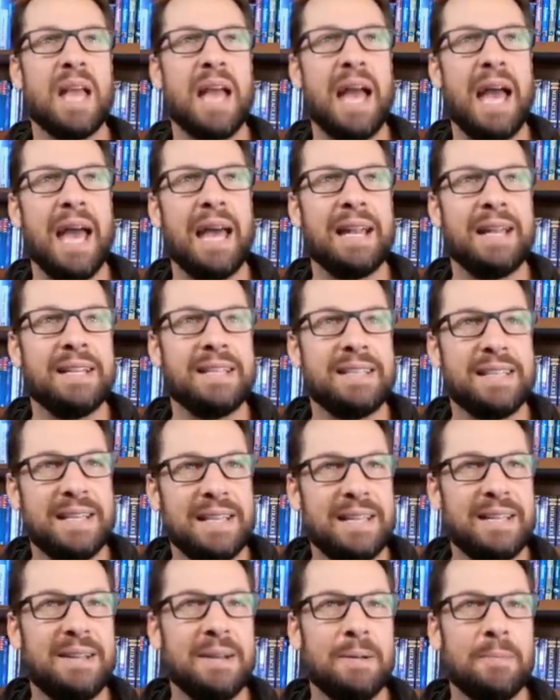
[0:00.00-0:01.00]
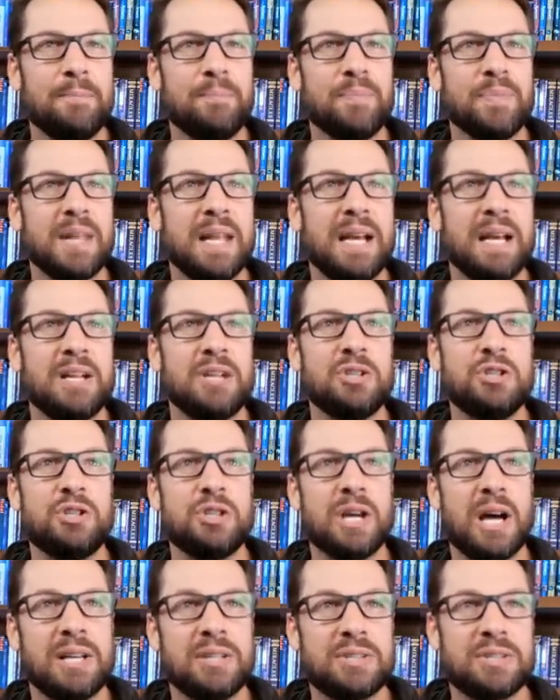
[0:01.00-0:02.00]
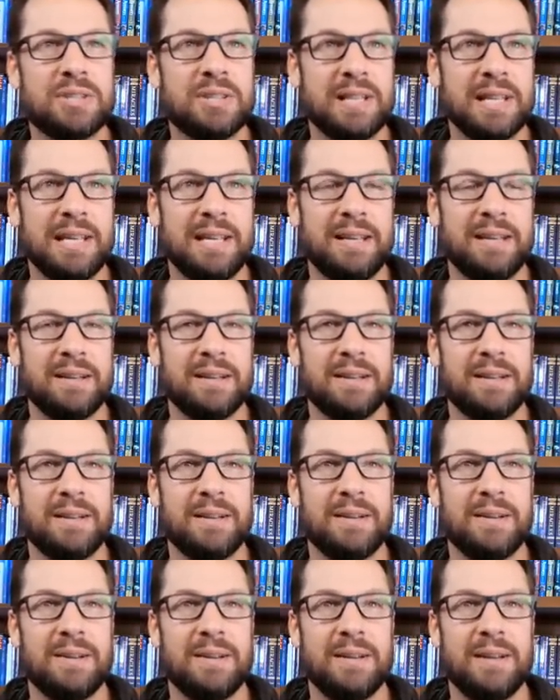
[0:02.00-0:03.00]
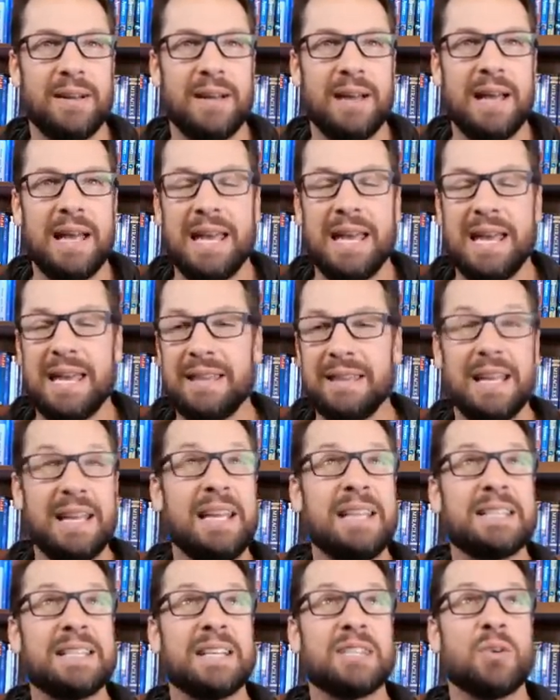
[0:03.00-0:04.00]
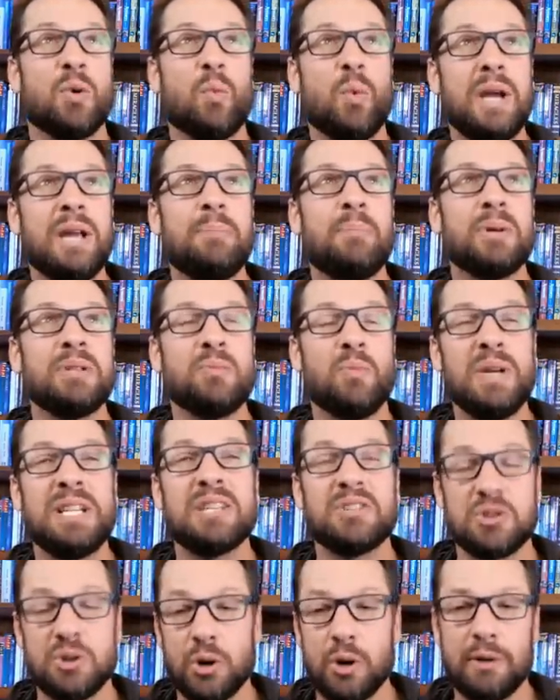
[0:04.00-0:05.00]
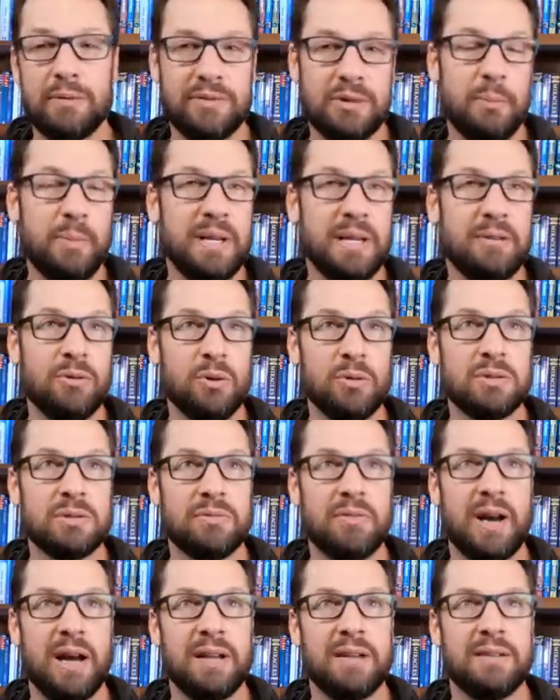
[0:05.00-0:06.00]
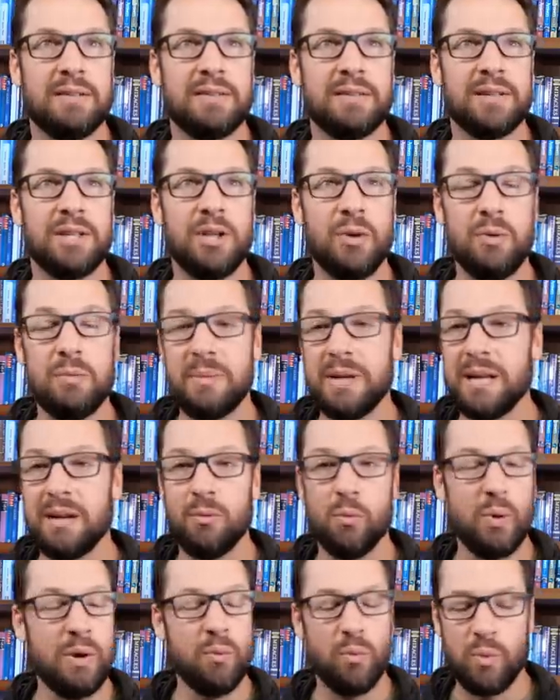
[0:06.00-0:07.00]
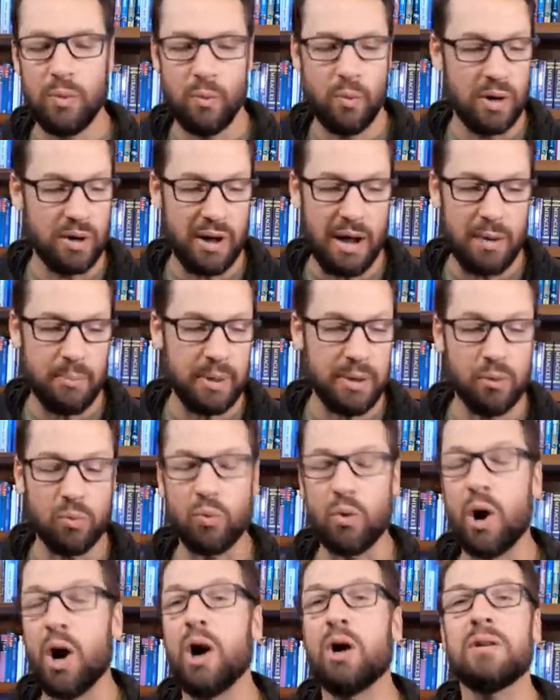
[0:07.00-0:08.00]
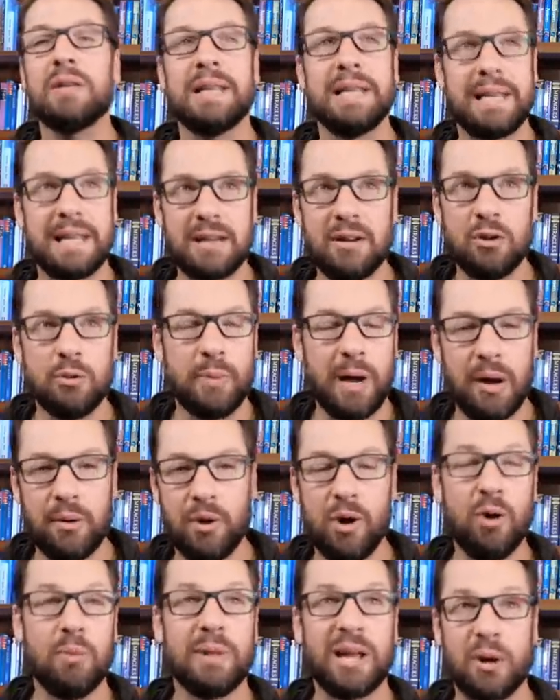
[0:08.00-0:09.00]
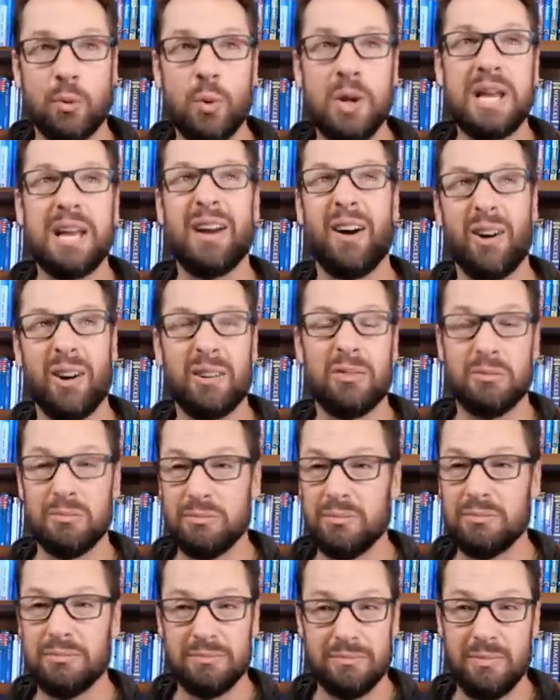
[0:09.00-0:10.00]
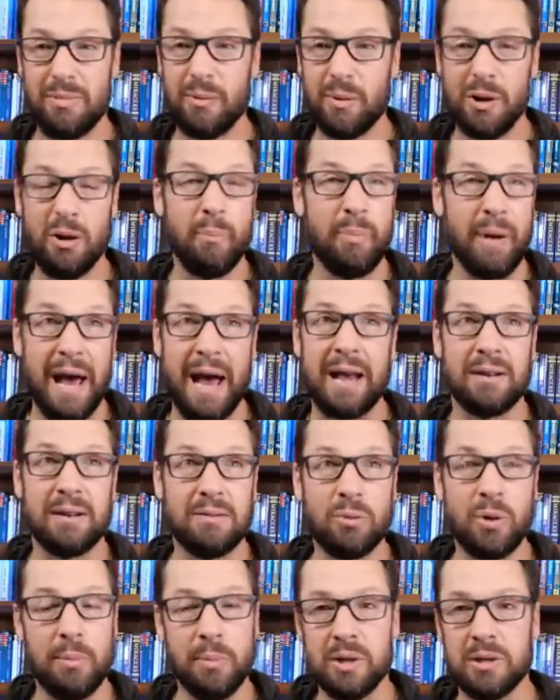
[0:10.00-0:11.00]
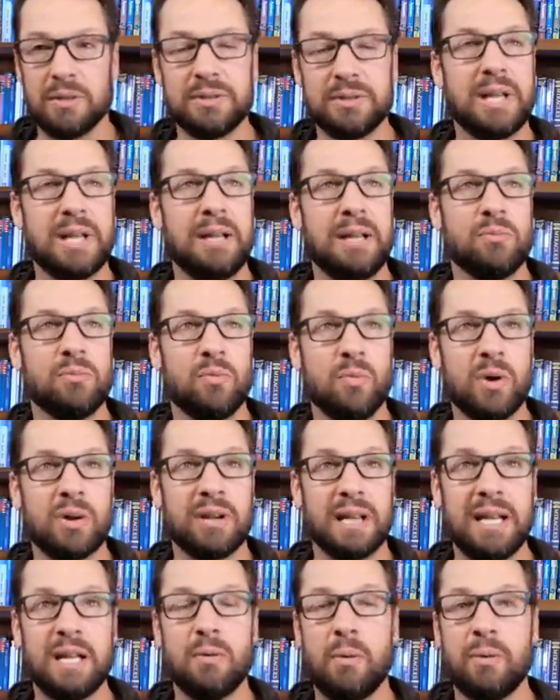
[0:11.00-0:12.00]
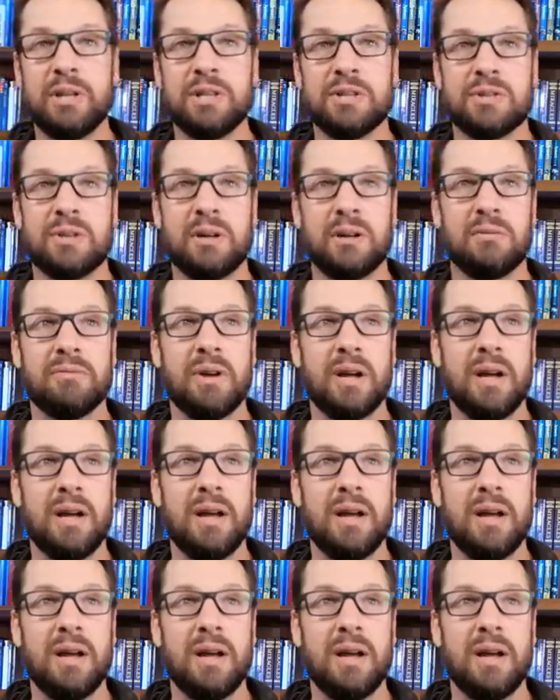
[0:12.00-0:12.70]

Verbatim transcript: And indeed, justly. That he says, We but we deserve to be crucified. You and me, we, we're not being wrongly killed by Rome. Like we are real bad criminals and we're getting what we deserve.